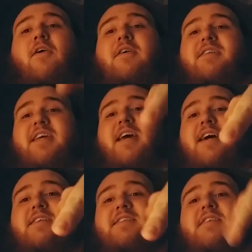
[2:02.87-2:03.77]

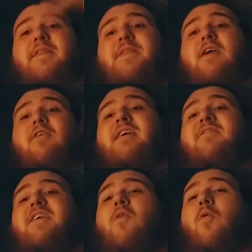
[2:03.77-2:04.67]
RTS, they're
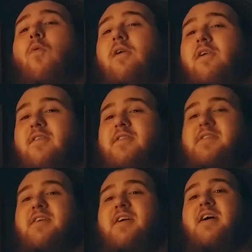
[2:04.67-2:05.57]
giving
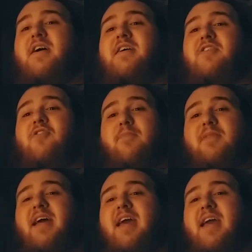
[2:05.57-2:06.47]
orders. You're
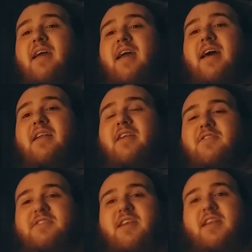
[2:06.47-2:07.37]
playing,
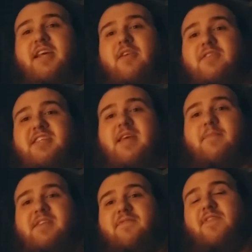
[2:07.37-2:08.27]
and, suddenly your team
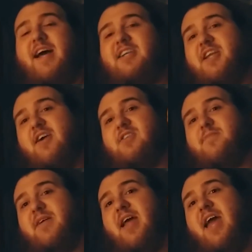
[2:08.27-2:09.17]
gets a flash
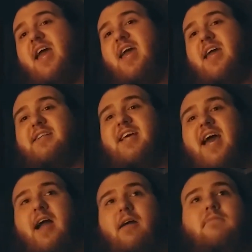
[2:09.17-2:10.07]
announcement, hey,
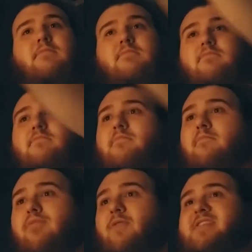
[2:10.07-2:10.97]
attack
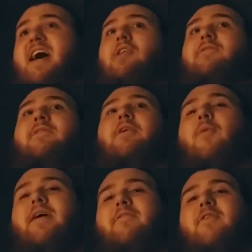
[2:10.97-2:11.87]
Point Alpha or
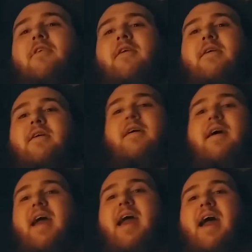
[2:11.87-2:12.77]
whatever.
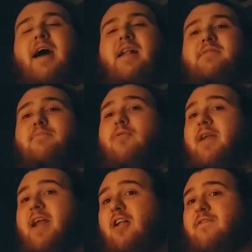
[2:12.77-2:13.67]
And
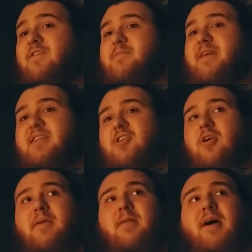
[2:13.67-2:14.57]
Point Alpha is being
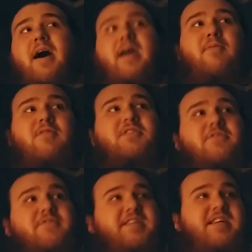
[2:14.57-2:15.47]
determined by a person
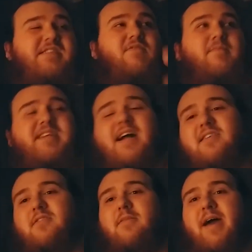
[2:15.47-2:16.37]
who sees it from a
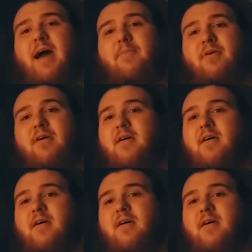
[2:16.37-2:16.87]
tactical map.